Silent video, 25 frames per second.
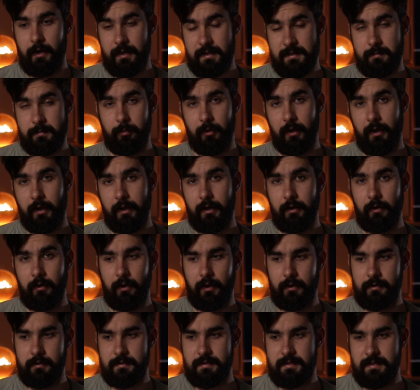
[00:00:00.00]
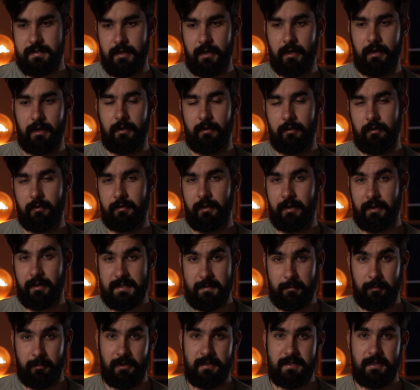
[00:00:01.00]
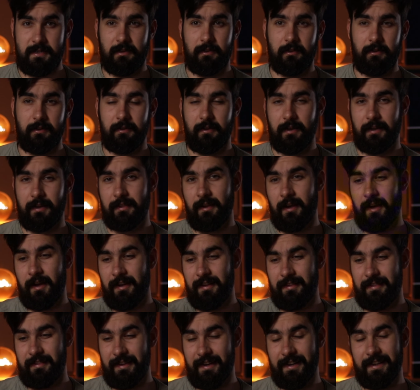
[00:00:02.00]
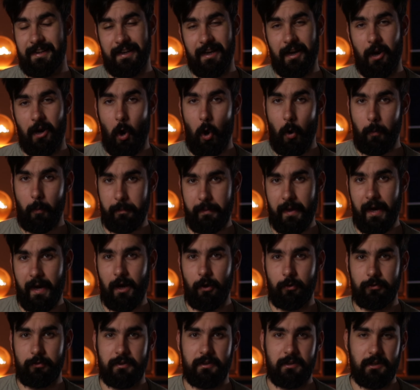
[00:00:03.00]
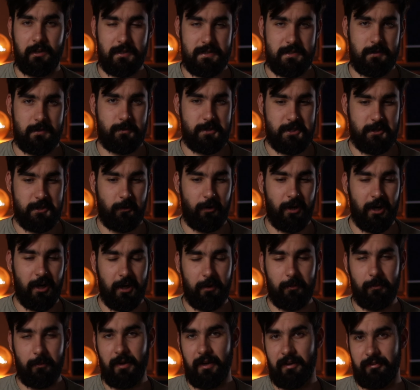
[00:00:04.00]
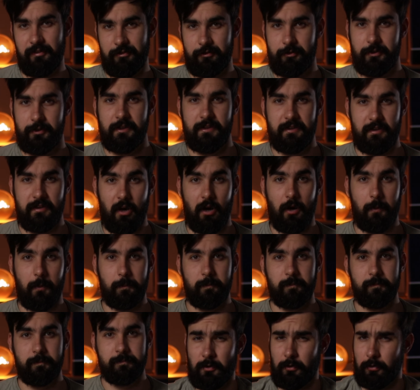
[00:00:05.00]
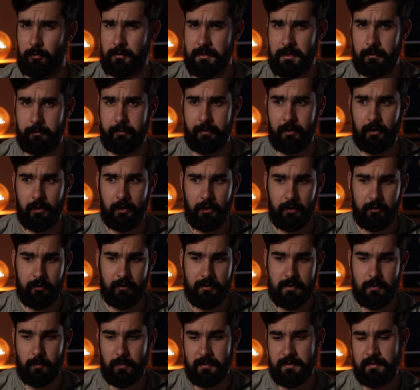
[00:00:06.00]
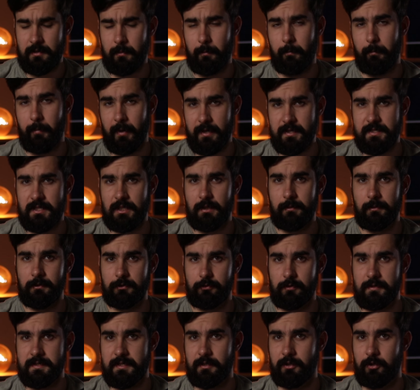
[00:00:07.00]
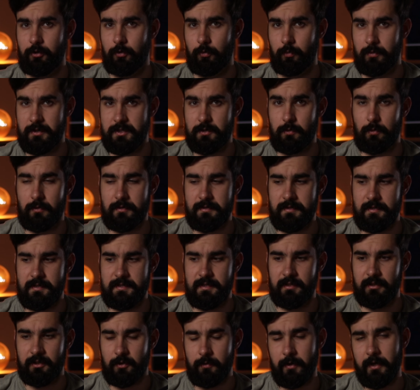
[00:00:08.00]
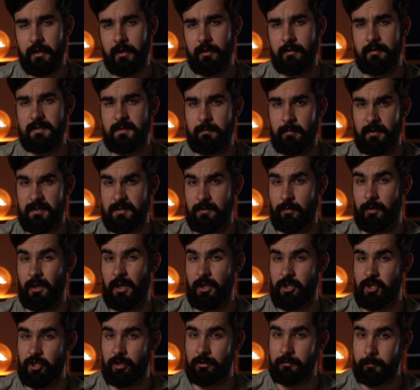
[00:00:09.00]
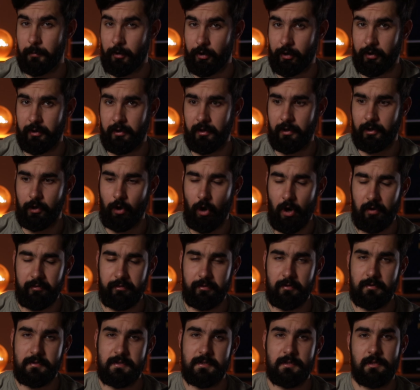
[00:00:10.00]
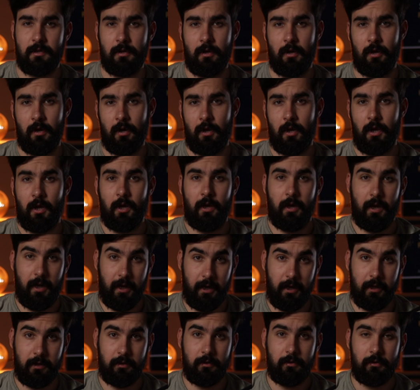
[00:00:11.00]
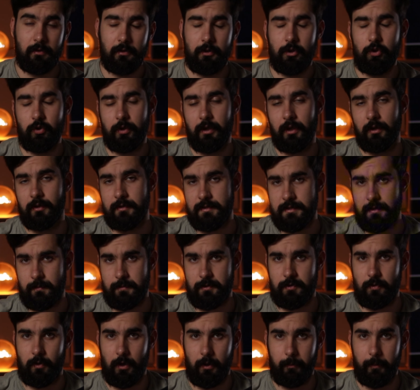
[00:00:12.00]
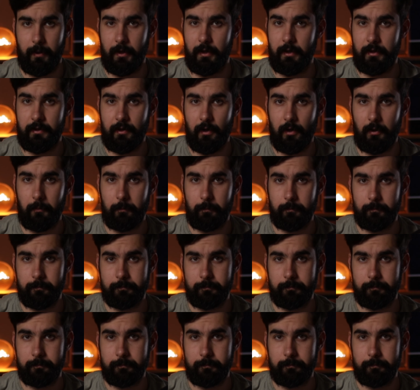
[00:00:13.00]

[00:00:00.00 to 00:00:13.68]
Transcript: explain and say explicitly that they can opt out and unsubscribe every time. So it looks something like this. What's the best email to send you resources and trainings plus occasional marketing offers? And you can unsubscribe anytime.